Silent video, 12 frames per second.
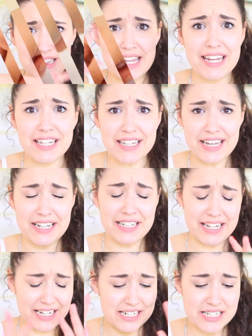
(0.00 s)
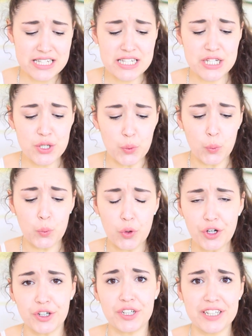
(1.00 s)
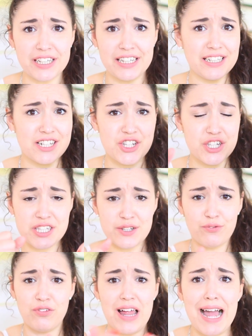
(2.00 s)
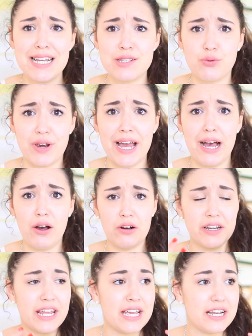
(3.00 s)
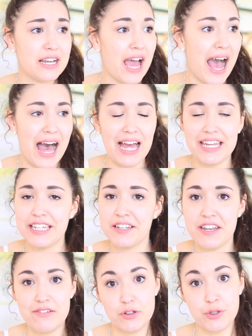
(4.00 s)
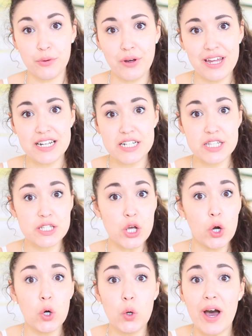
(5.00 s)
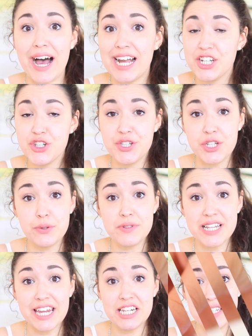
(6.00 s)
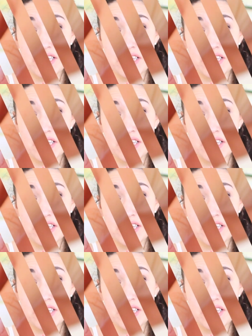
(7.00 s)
link and it doesn't work. It just flies around and I can never do it. So I just use a